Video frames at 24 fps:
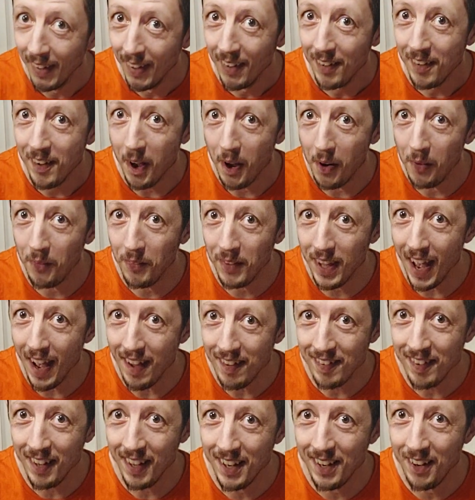So
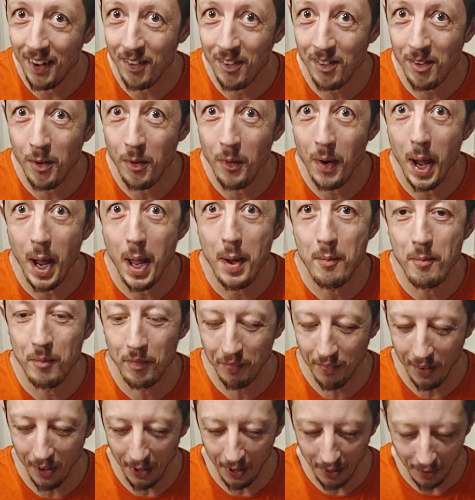yes, it does do
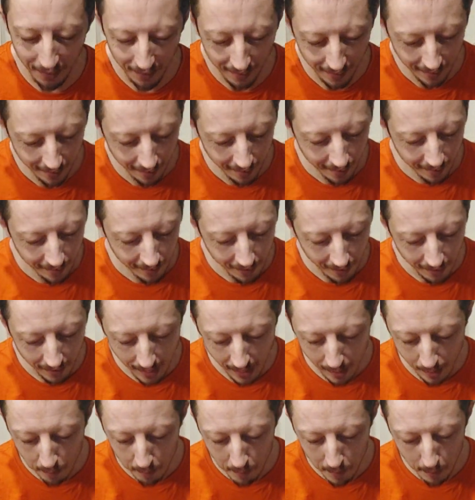AM4. Not
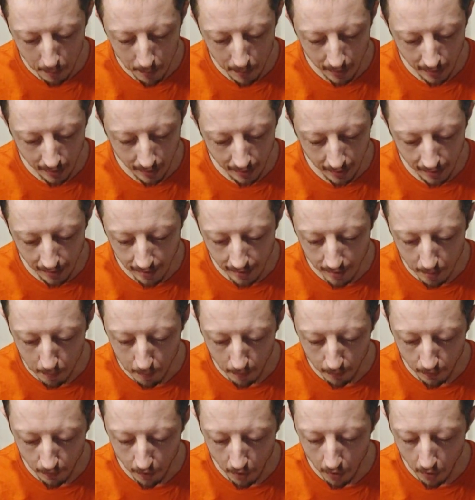like me being an idiot
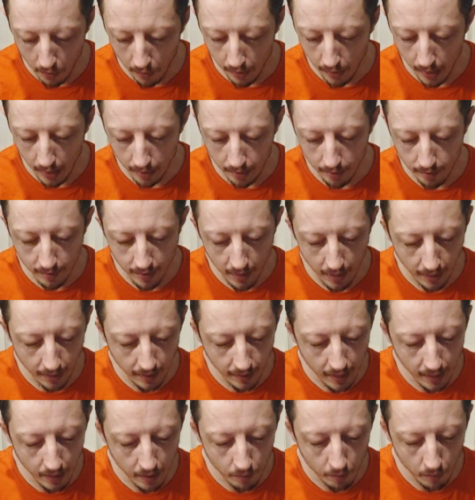before and accidentally
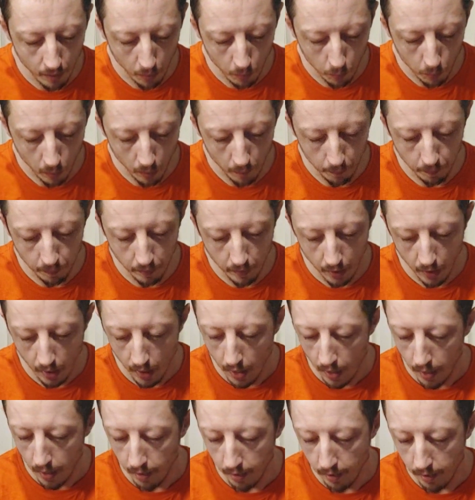getting the wrong one.
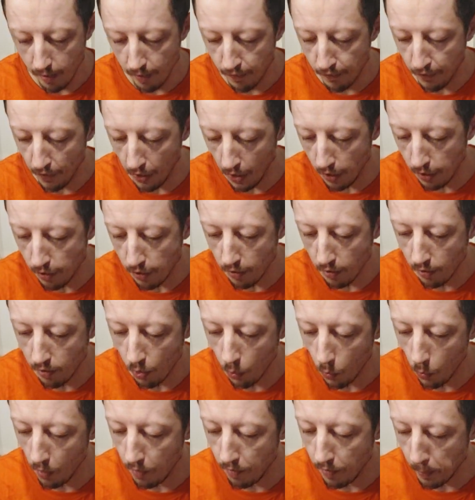This is version
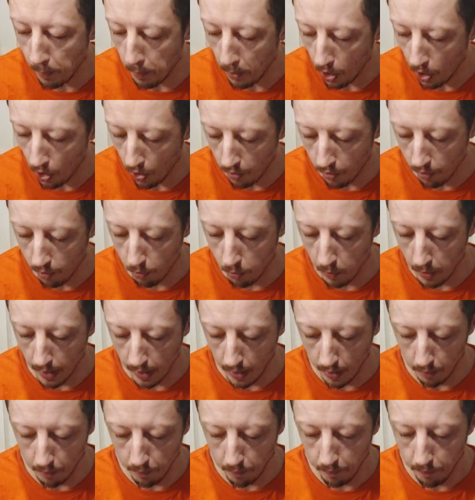2 of the board as
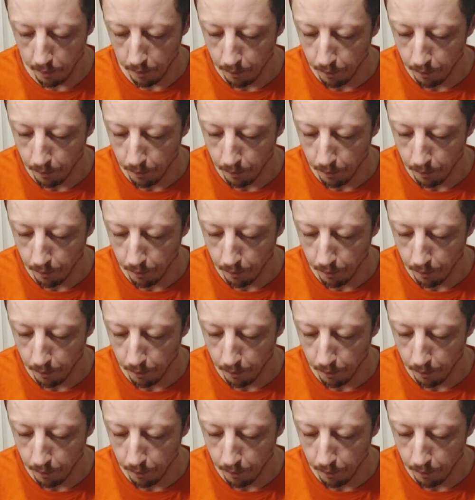well.